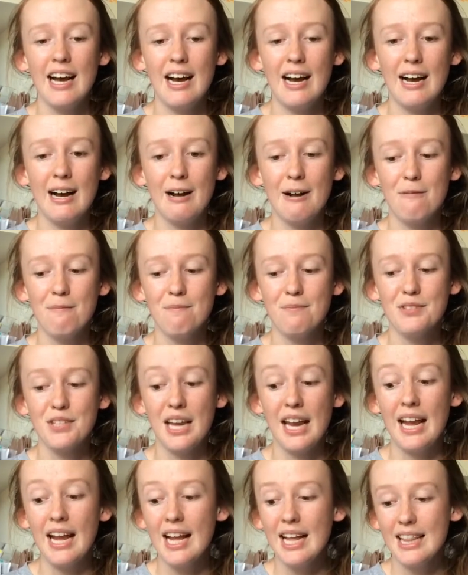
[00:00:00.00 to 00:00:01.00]

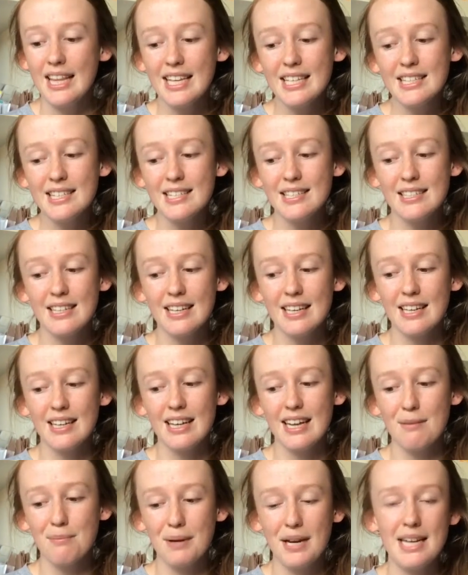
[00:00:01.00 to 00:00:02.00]
So yeah, this
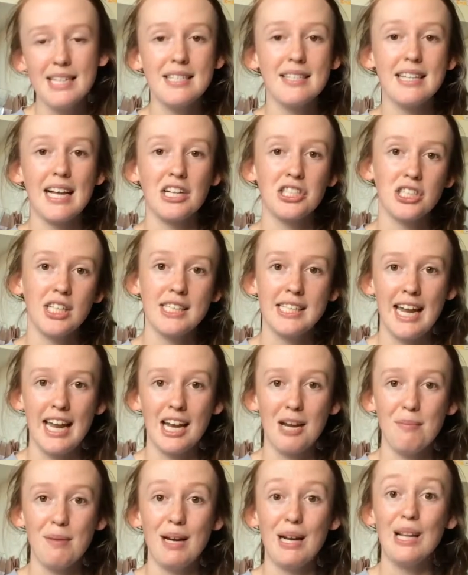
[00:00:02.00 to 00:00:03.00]
piece has actually
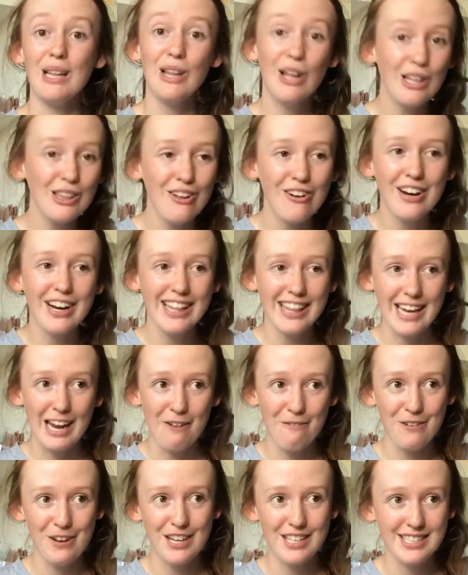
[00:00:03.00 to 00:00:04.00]
taken me a lot longer than
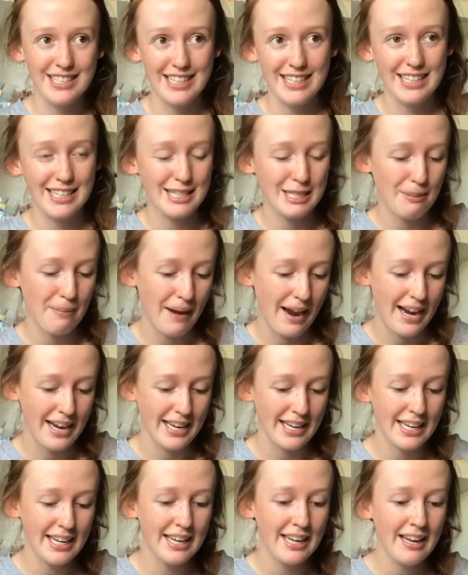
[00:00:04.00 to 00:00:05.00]
I first
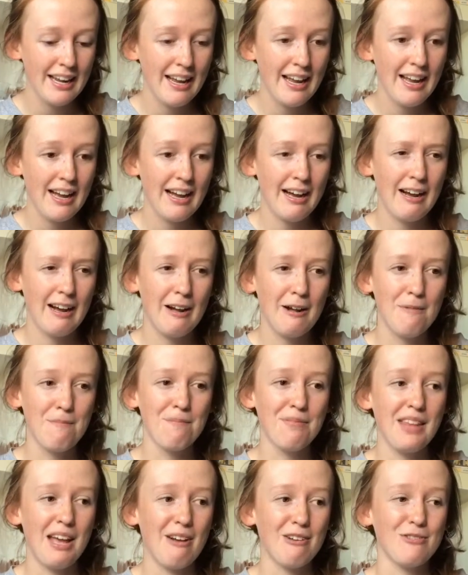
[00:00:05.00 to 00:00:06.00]
anticipated.
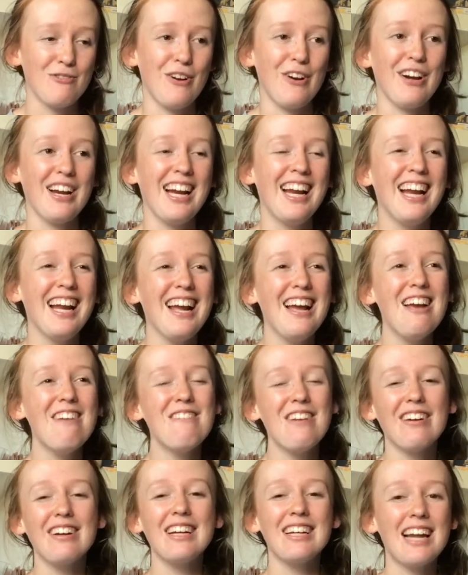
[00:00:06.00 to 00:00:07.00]
I was very
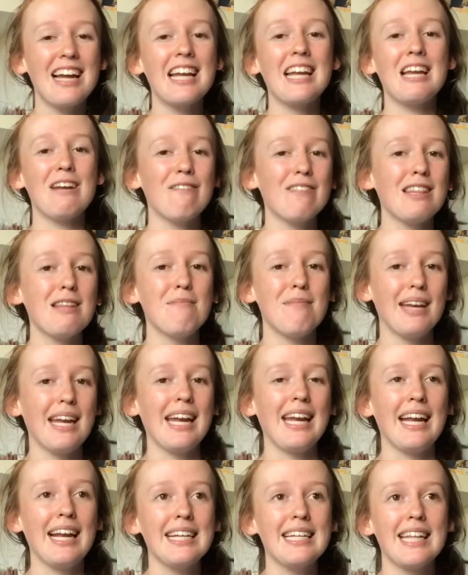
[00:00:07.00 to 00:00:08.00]
naive in the
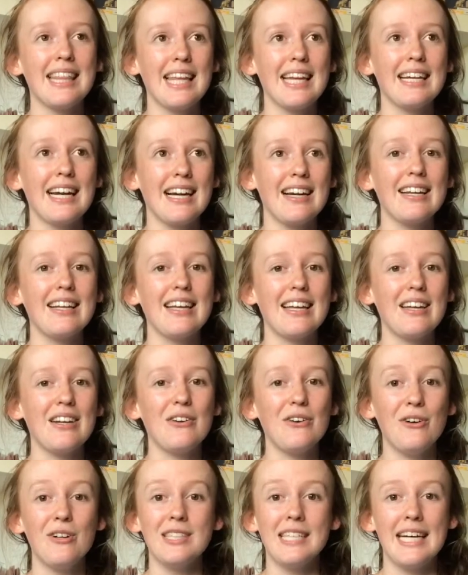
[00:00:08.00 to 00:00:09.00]
beginning to think I could get
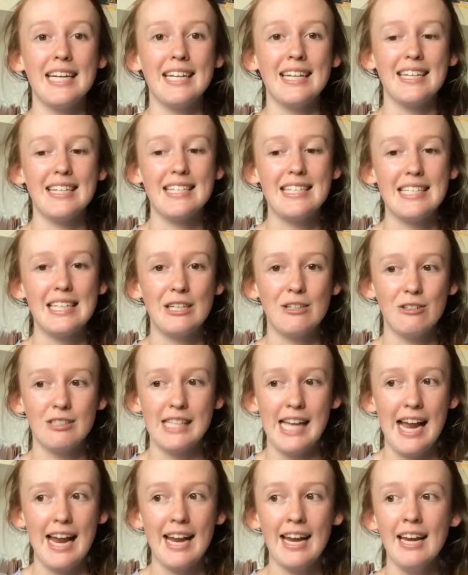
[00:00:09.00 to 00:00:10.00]
it all done in a single
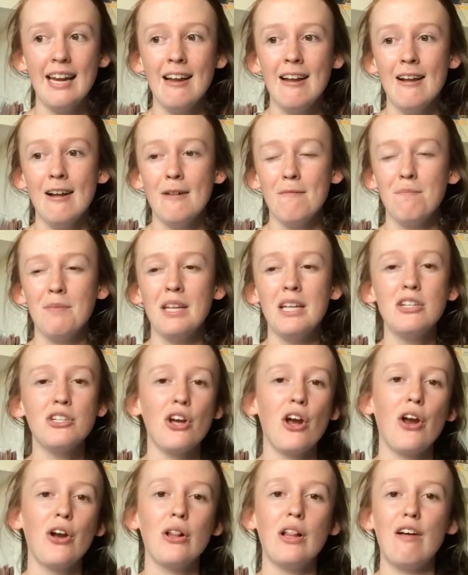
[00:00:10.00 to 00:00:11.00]
day. In
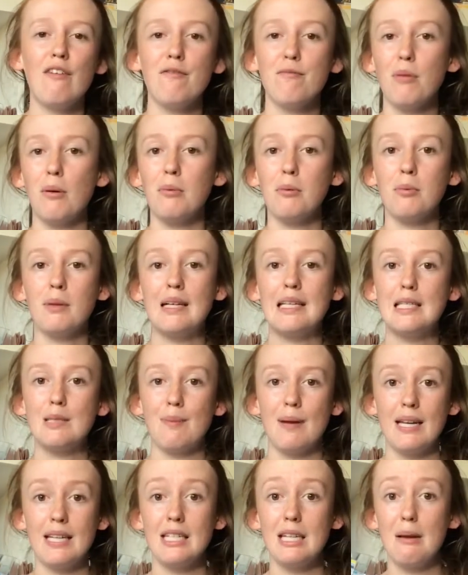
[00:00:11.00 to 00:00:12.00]
total, I've probably
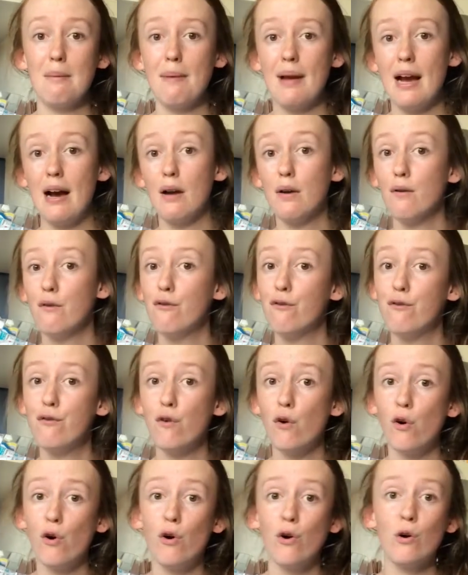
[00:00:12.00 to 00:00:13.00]
spent about
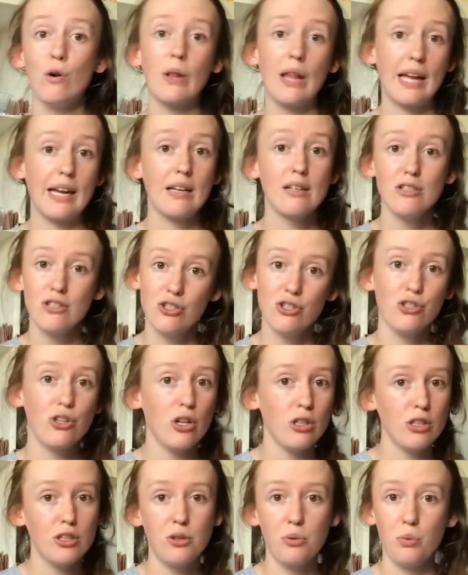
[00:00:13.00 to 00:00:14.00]
4 like
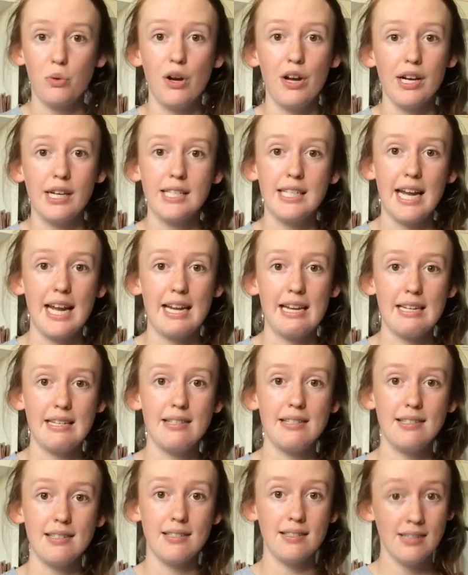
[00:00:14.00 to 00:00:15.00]
solid work
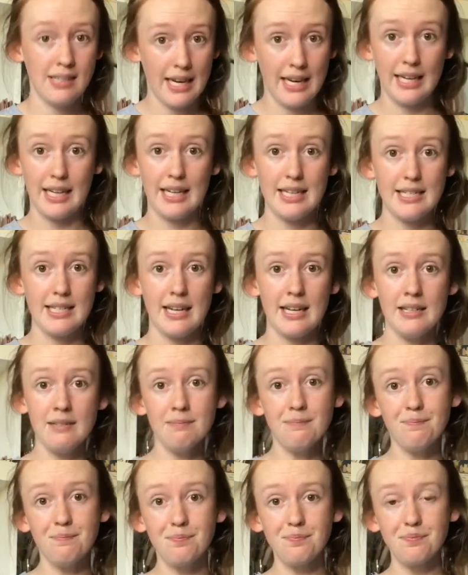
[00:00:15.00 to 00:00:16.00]
days getting it done,